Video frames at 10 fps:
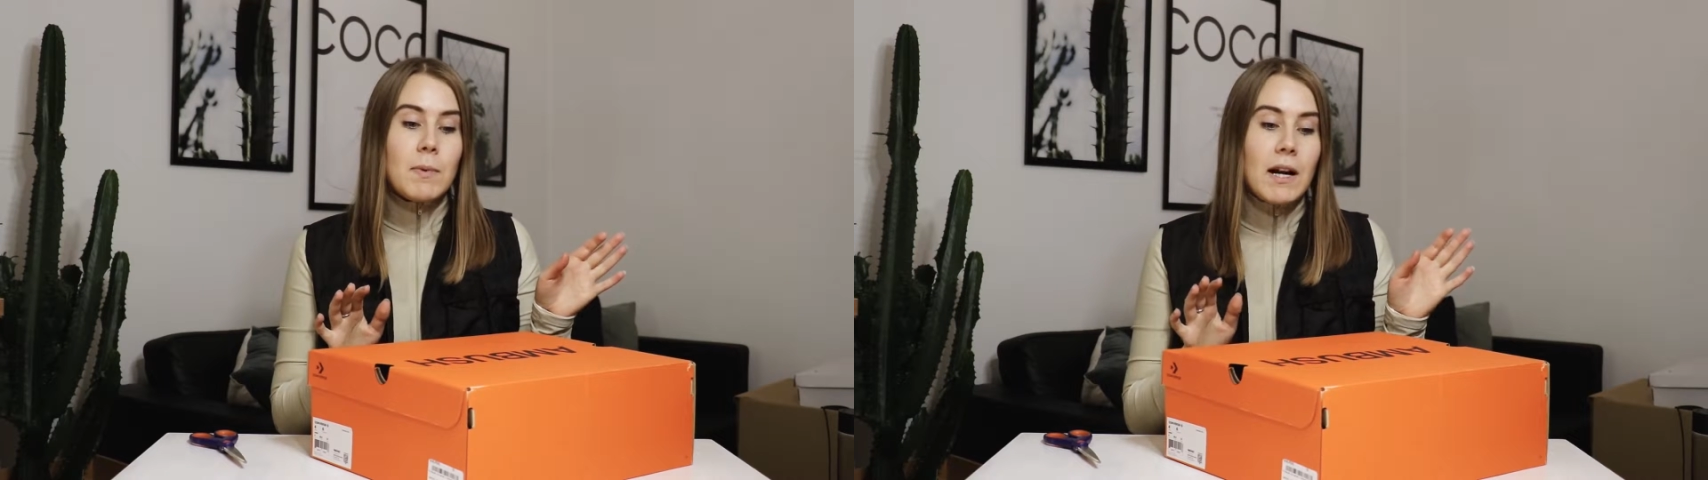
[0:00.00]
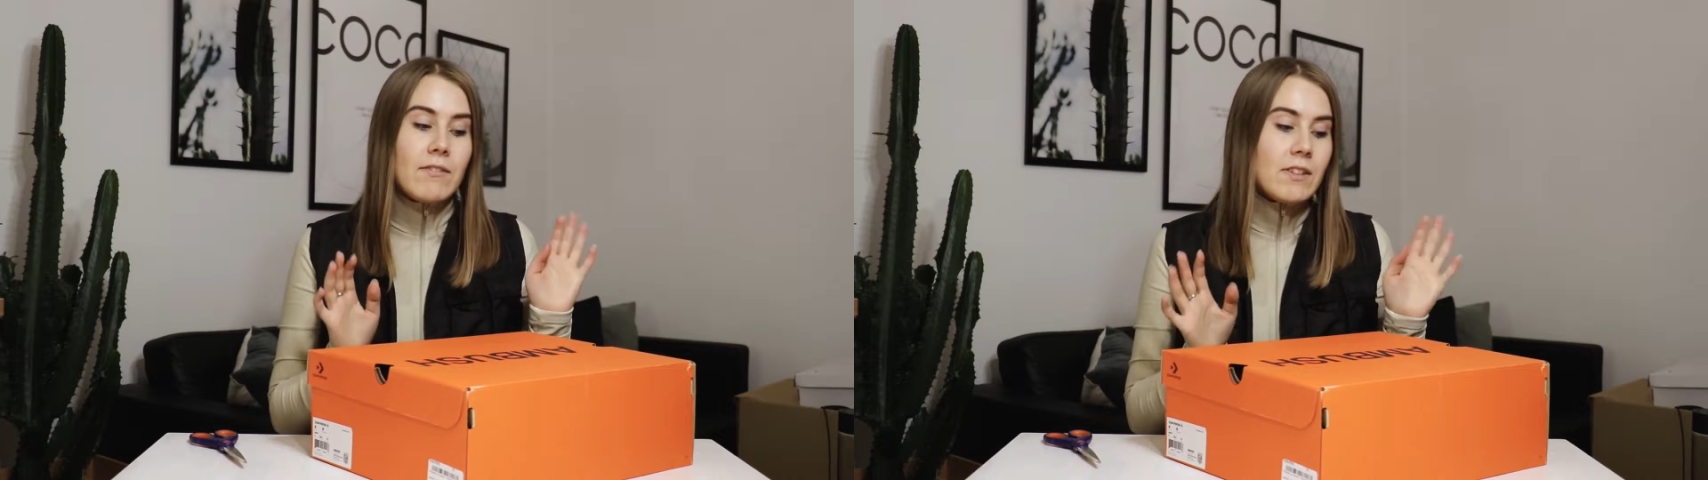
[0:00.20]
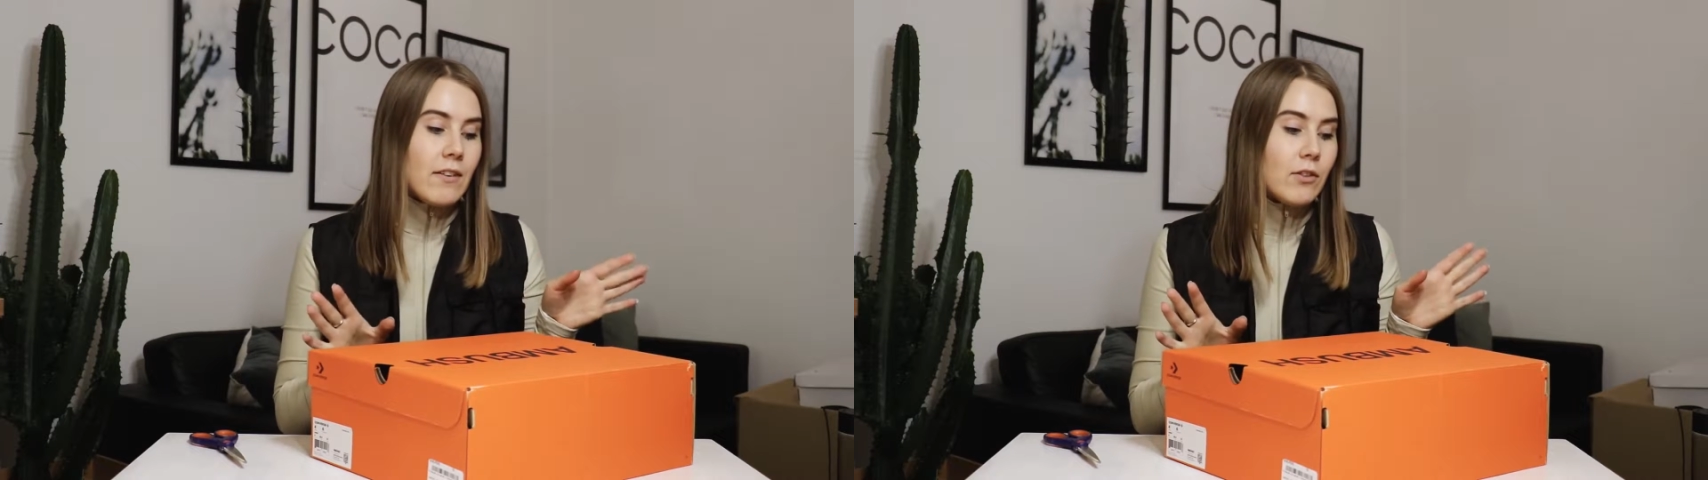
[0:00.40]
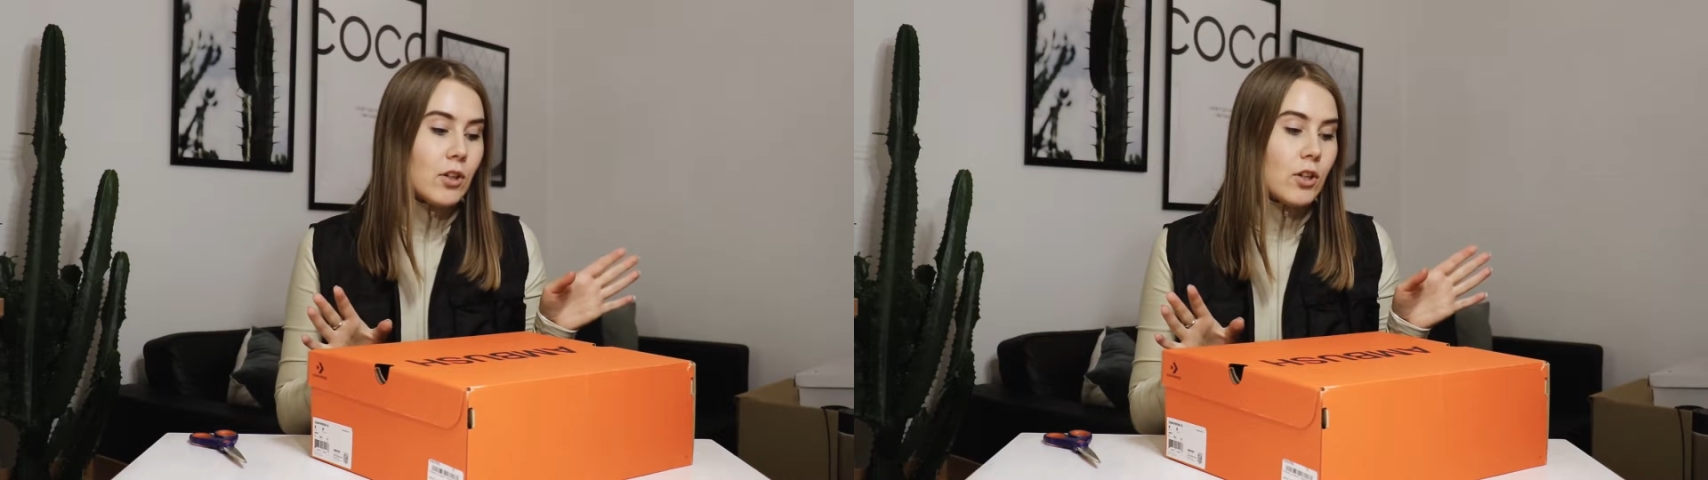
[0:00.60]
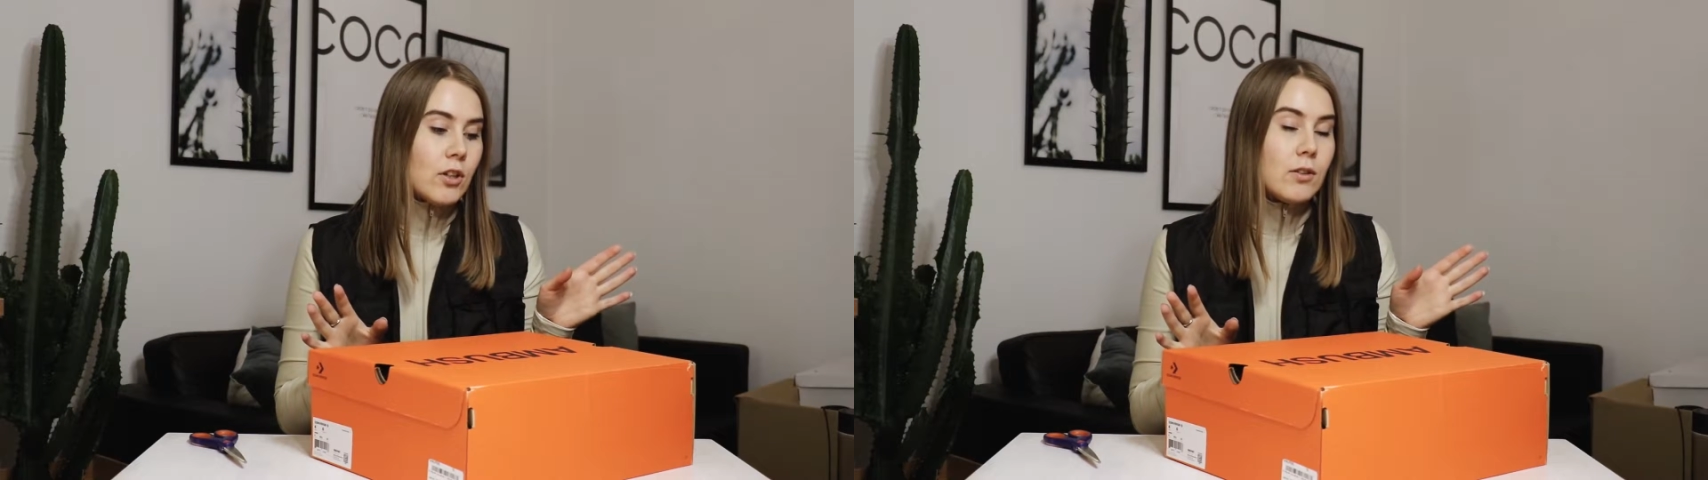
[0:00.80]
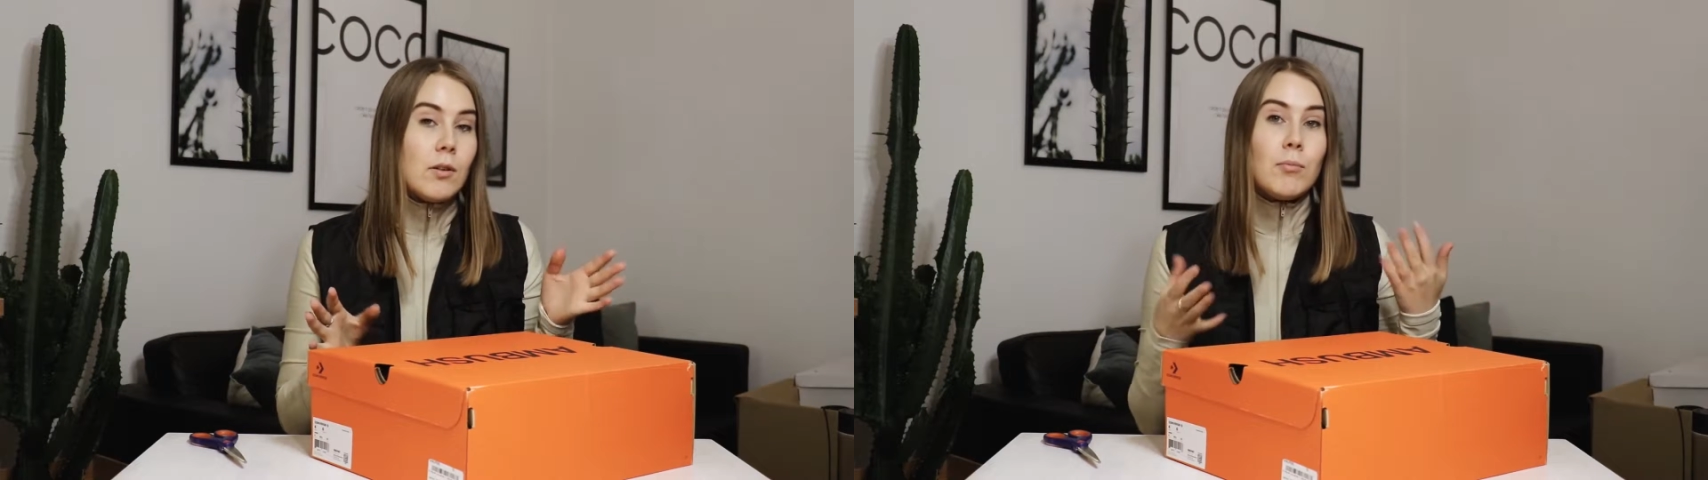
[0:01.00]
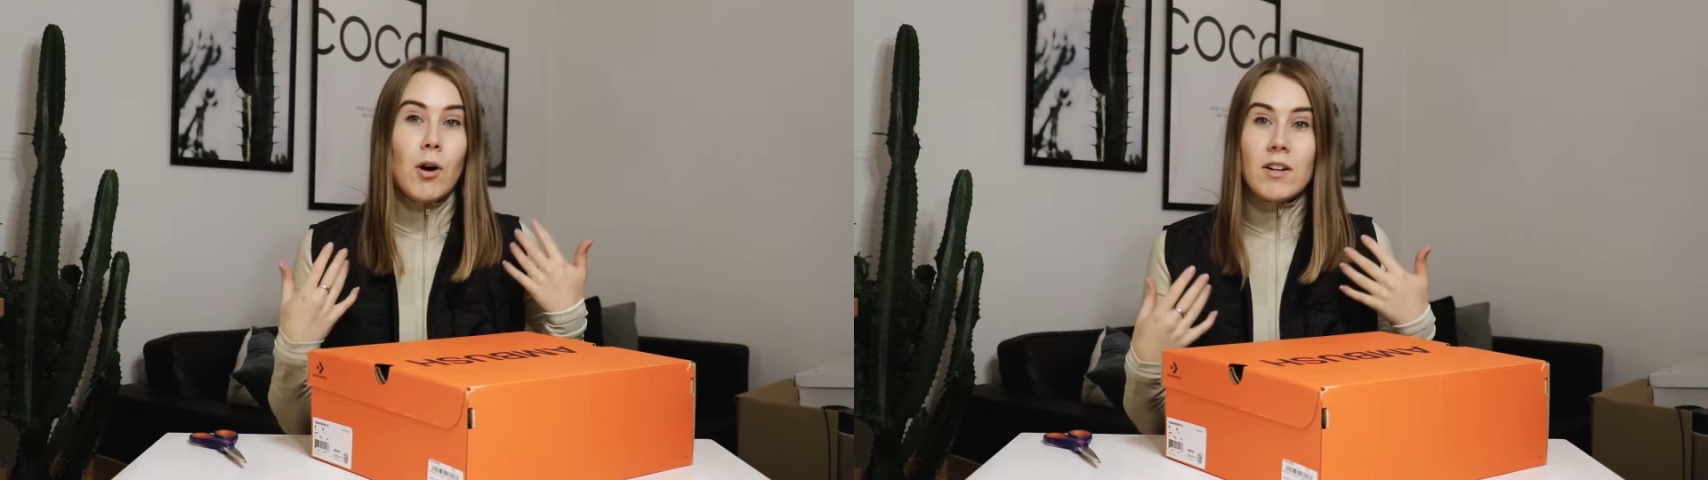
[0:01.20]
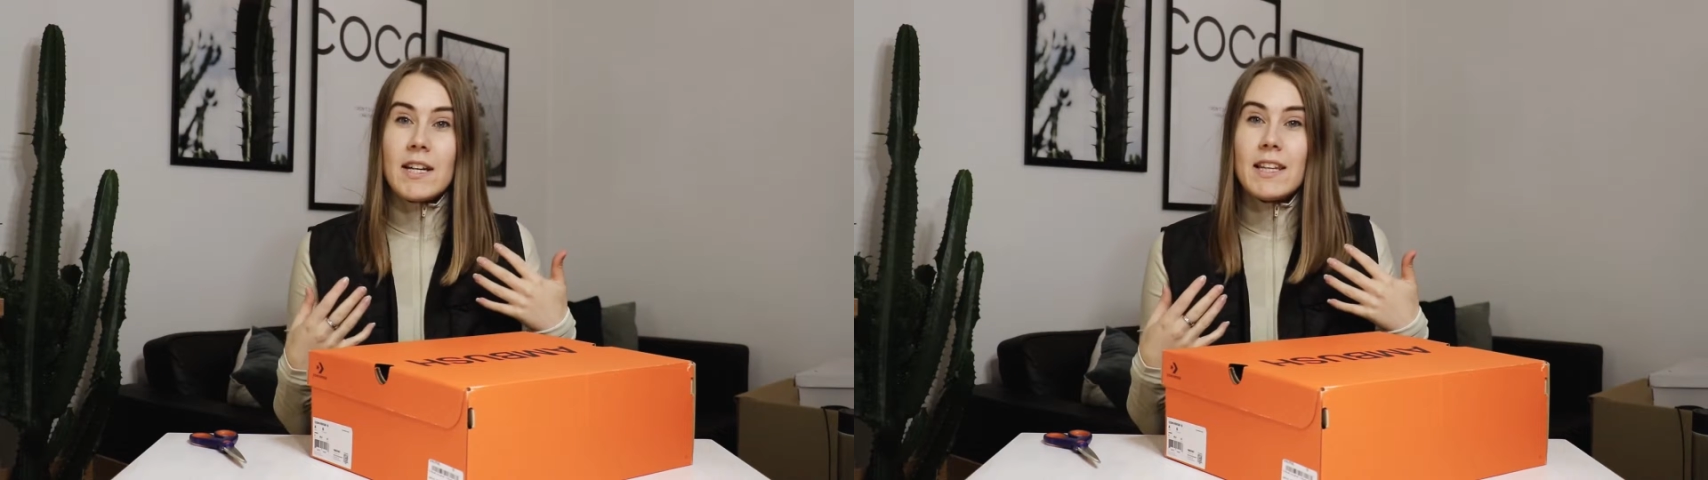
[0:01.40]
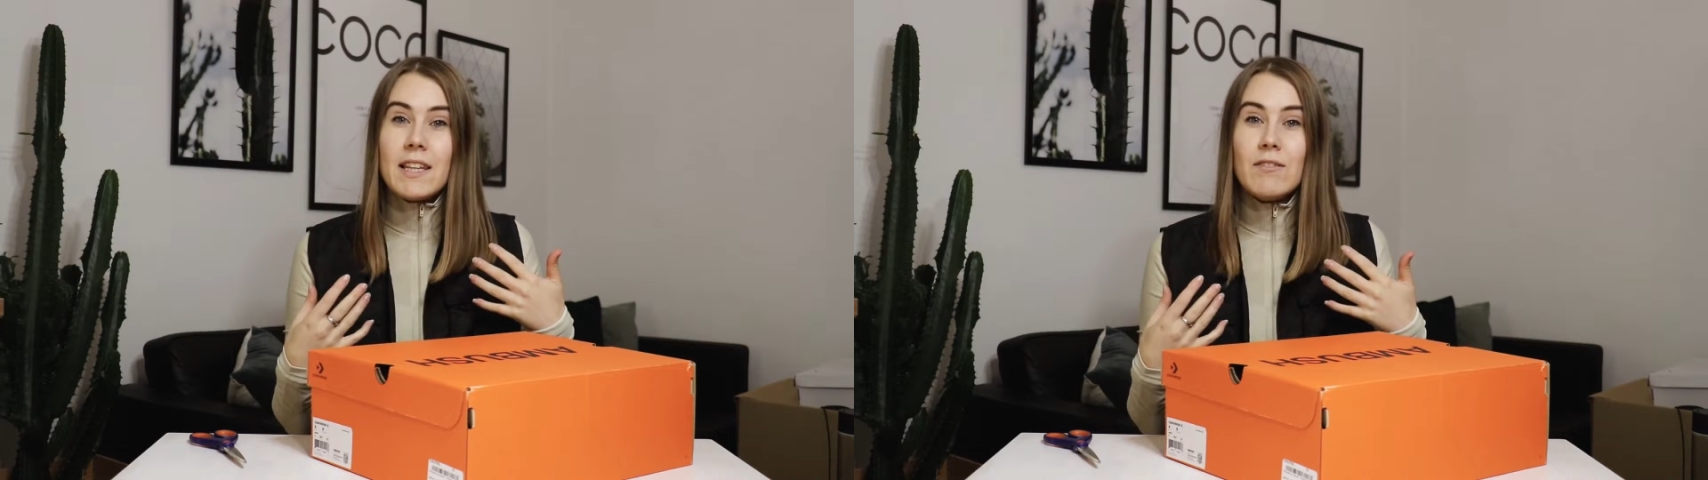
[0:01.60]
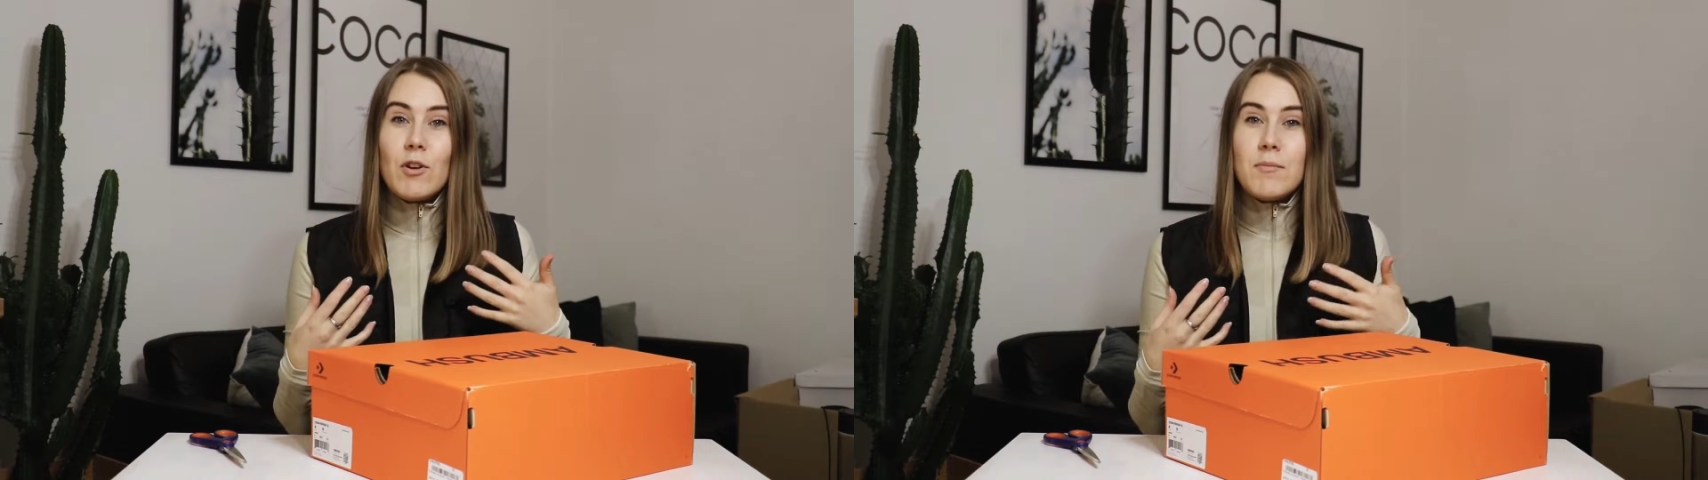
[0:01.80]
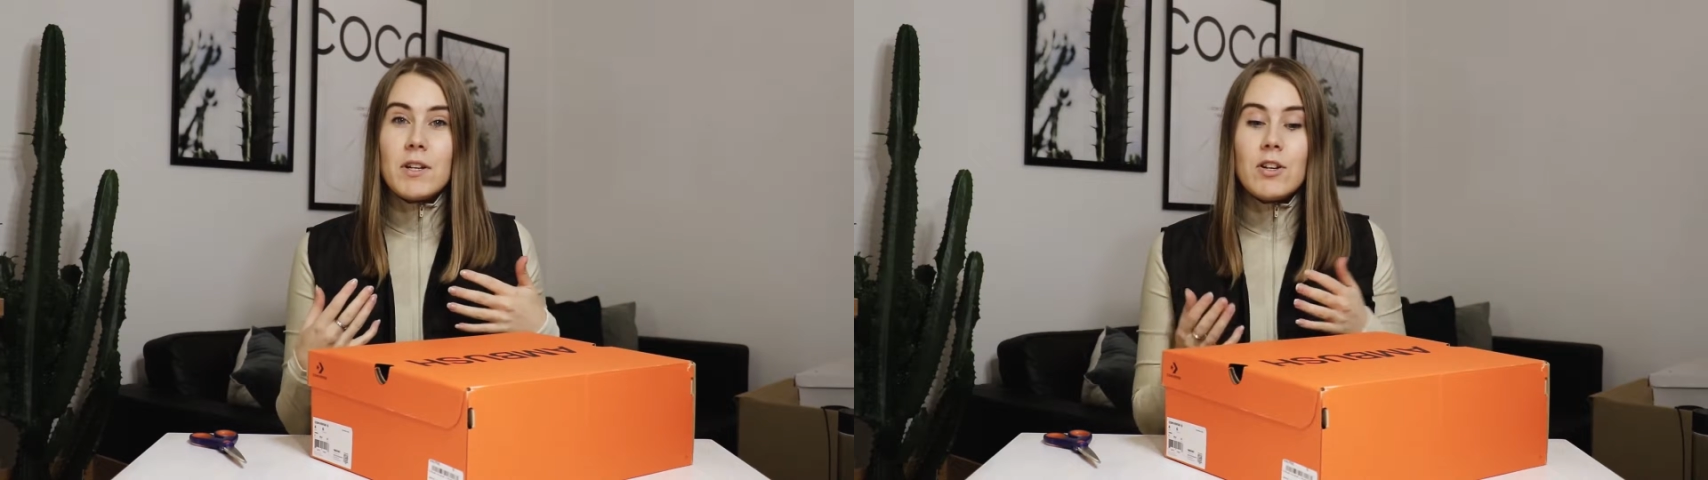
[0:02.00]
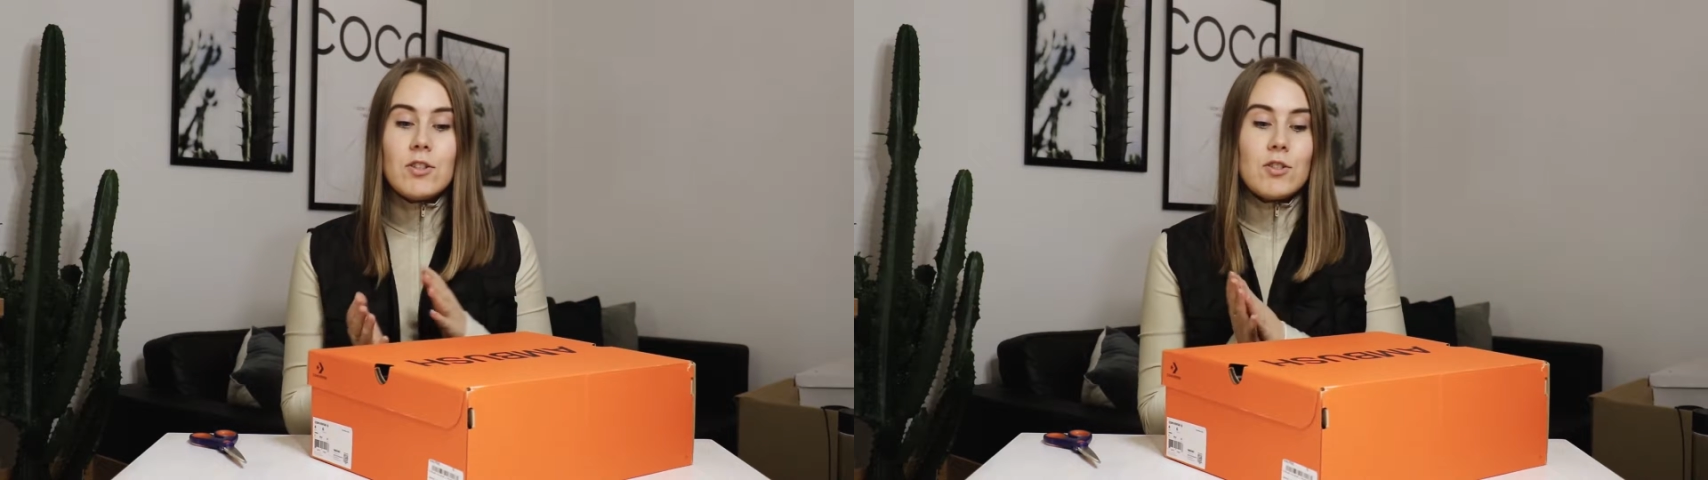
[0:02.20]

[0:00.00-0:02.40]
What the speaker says: but I've never bought anything from there,